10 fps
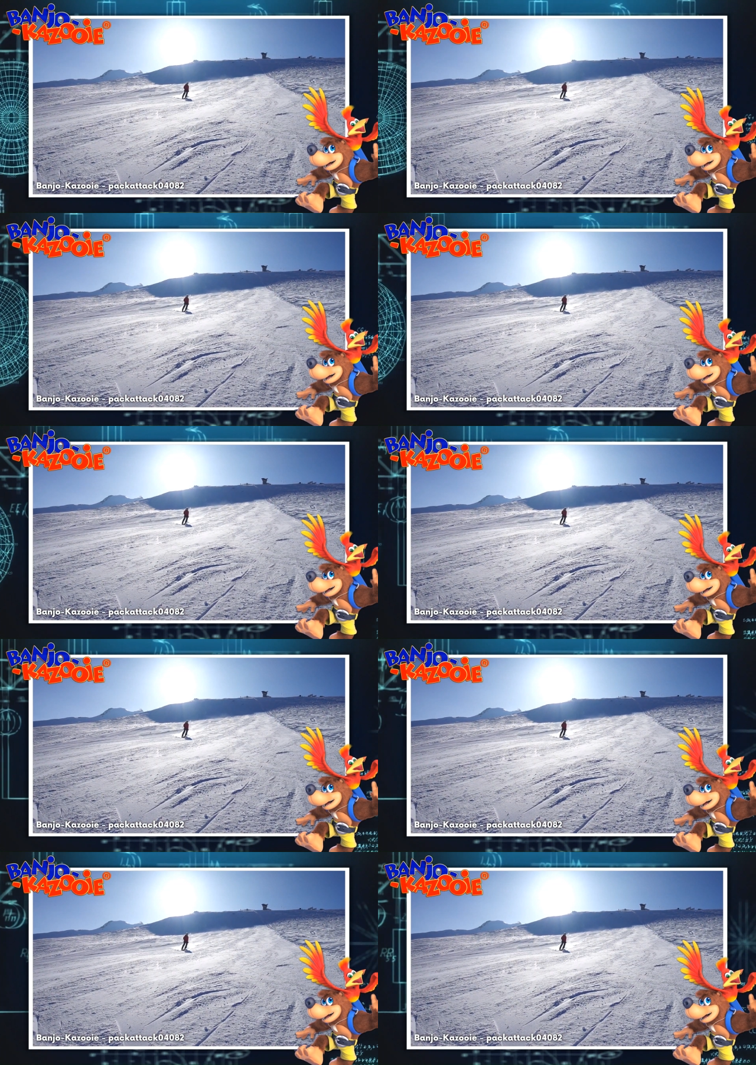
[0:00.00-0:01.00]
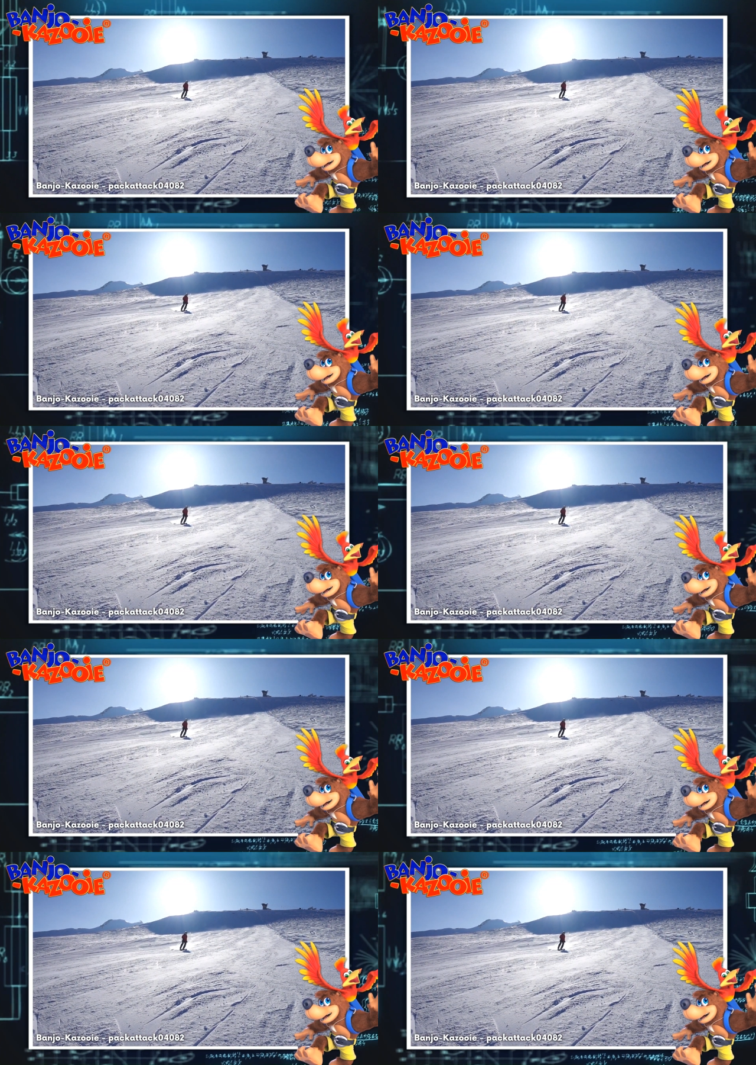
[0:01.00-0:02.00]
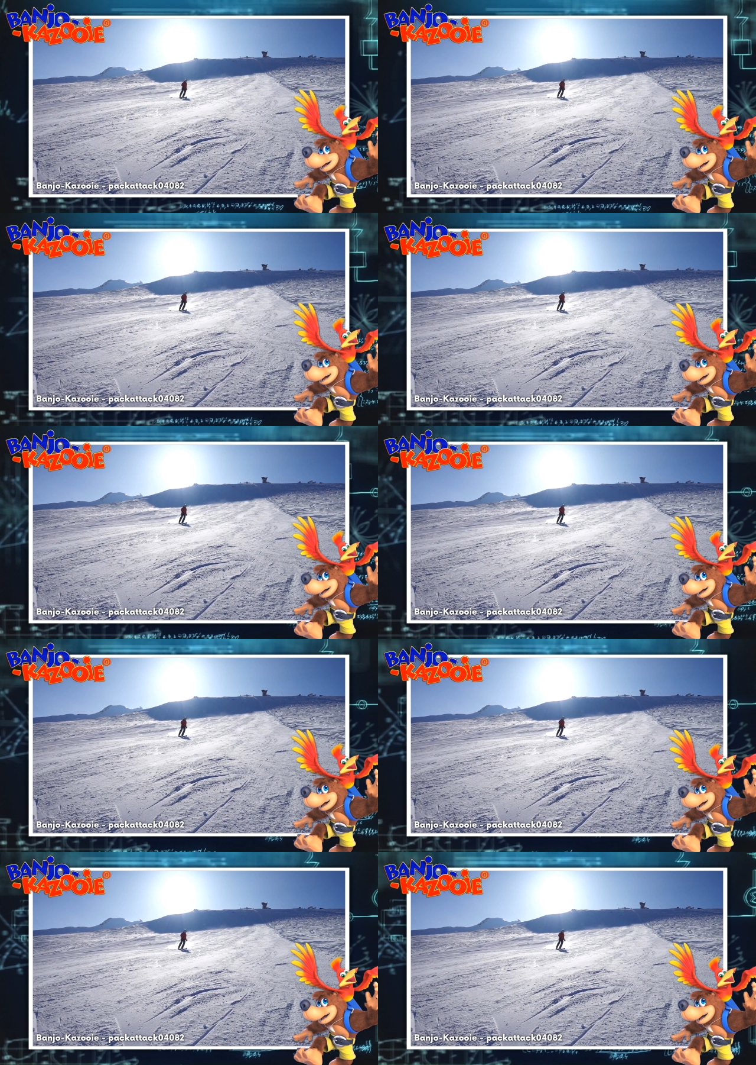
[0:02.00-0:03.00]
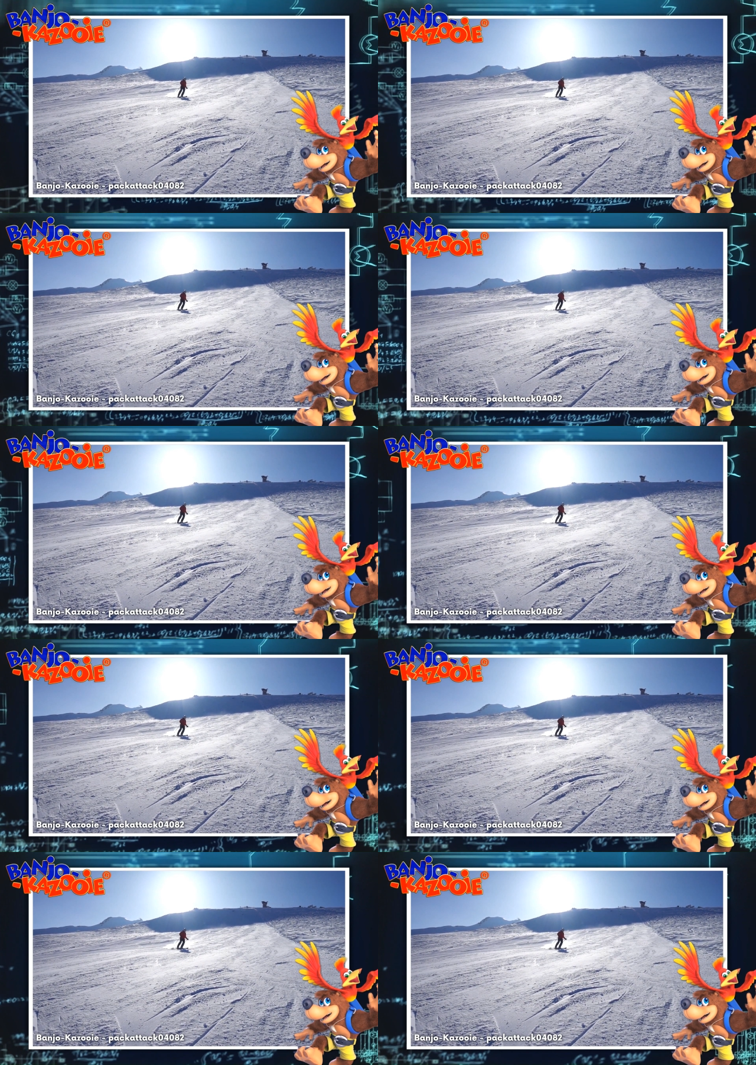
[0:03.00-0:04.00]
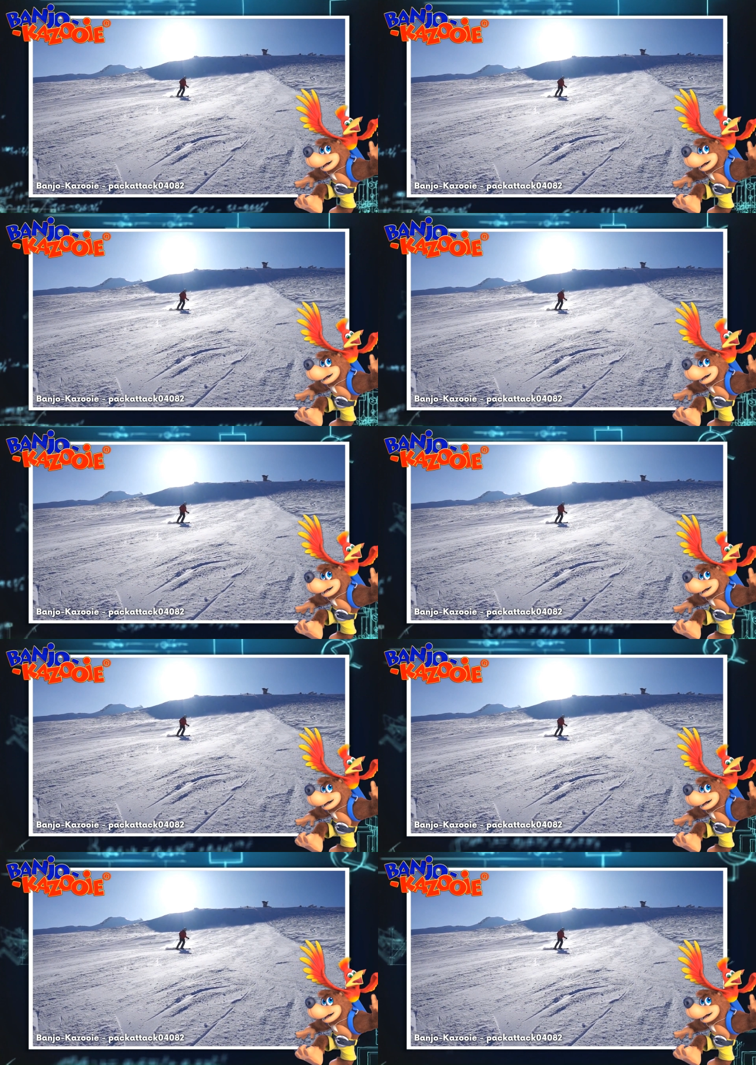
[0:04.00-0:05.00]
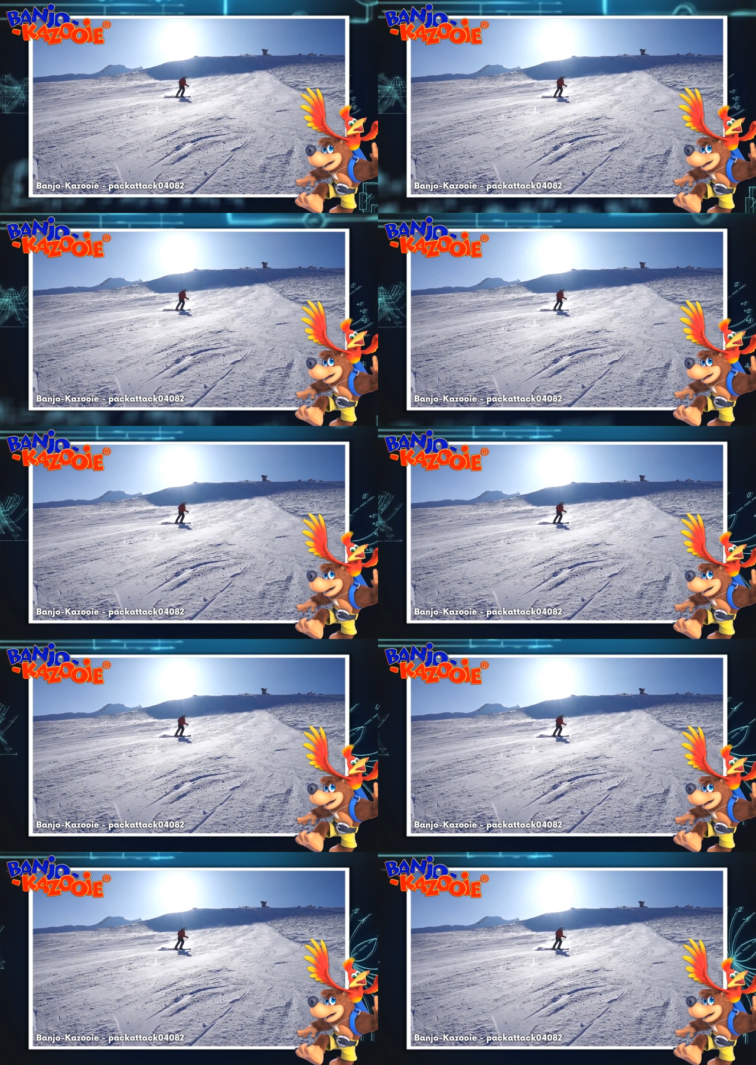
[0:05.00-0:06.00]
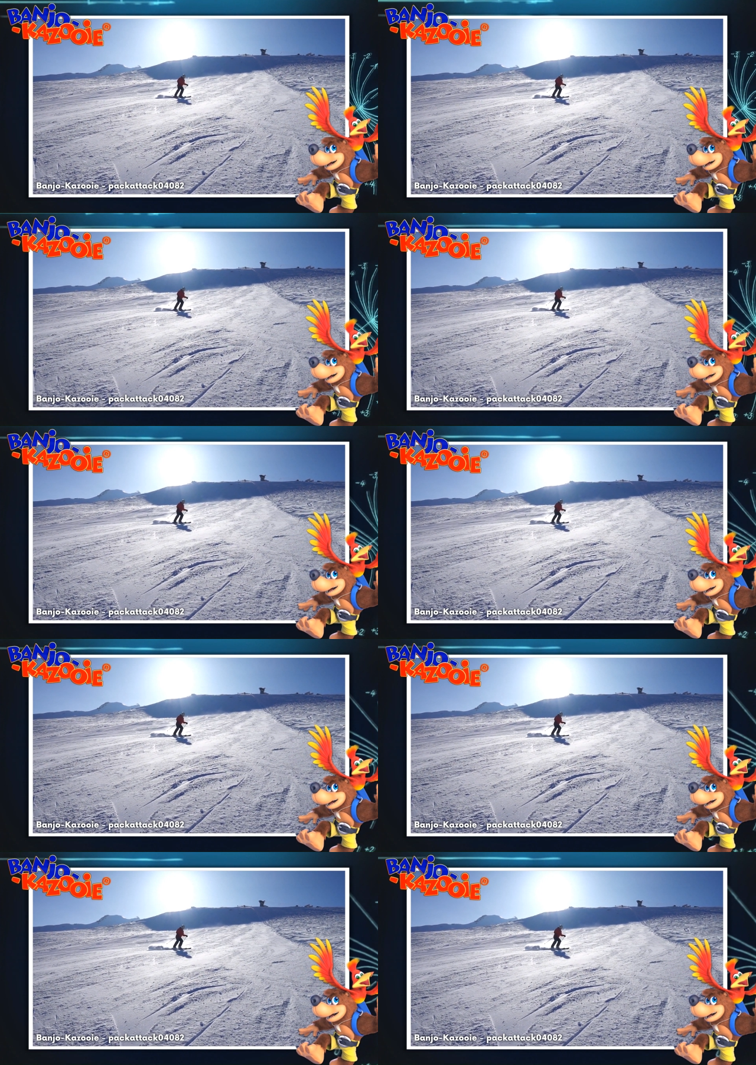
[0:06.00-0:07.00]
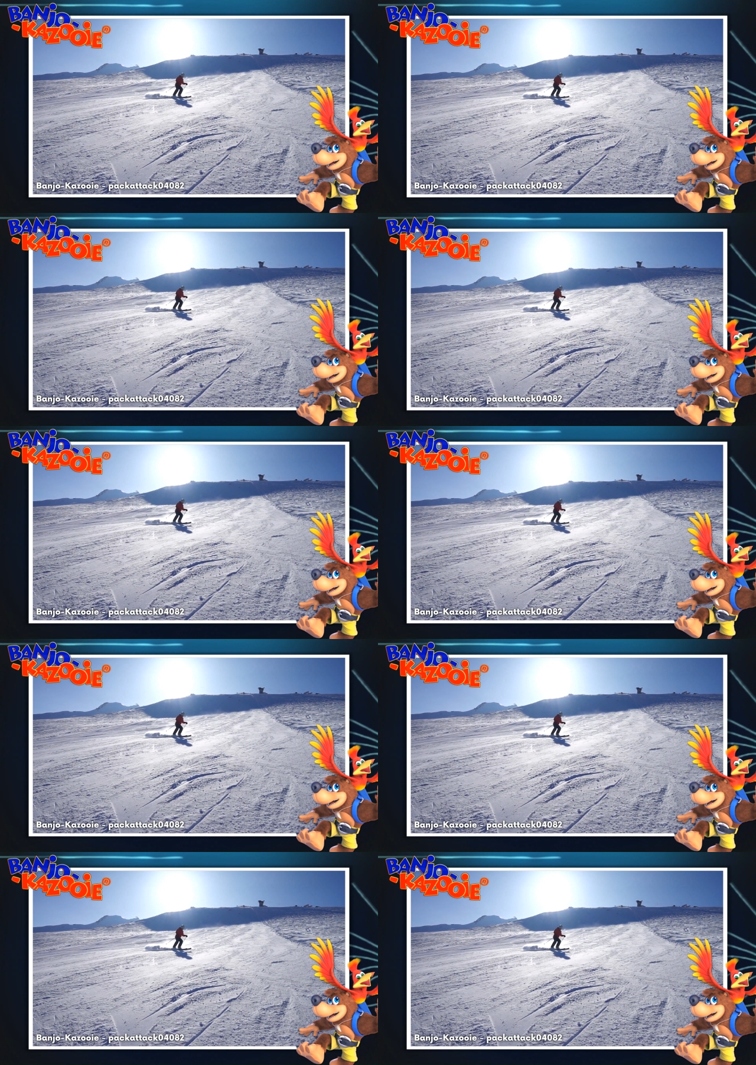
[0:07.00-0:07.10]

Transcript: Nobody's mouth can be seen.